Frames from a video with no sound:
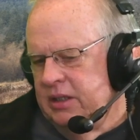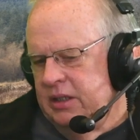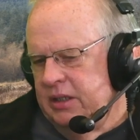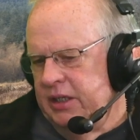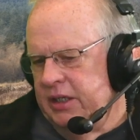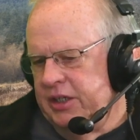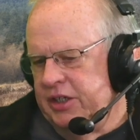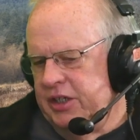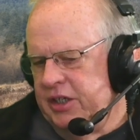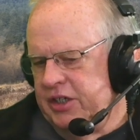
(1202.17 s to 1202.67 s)

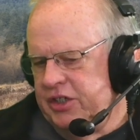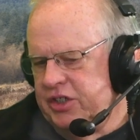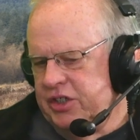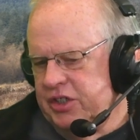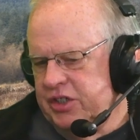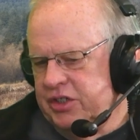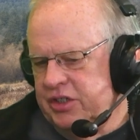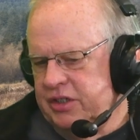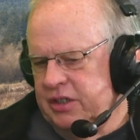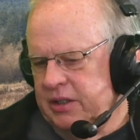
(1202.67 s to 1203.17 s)
it's
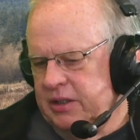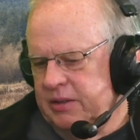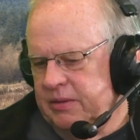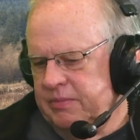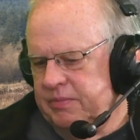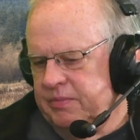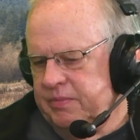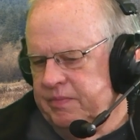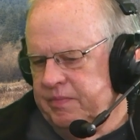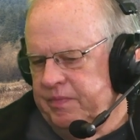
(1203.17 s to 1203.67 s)
just,
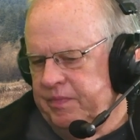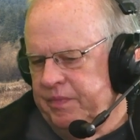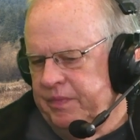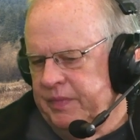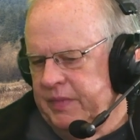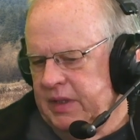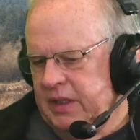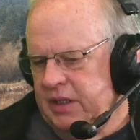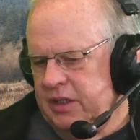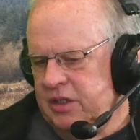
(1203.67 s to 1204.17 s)
to
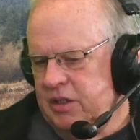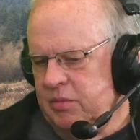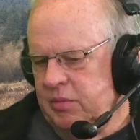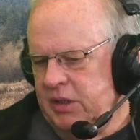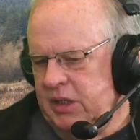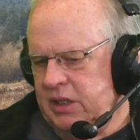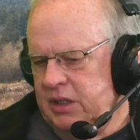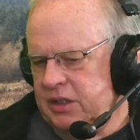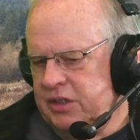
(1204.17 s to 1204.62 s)
me,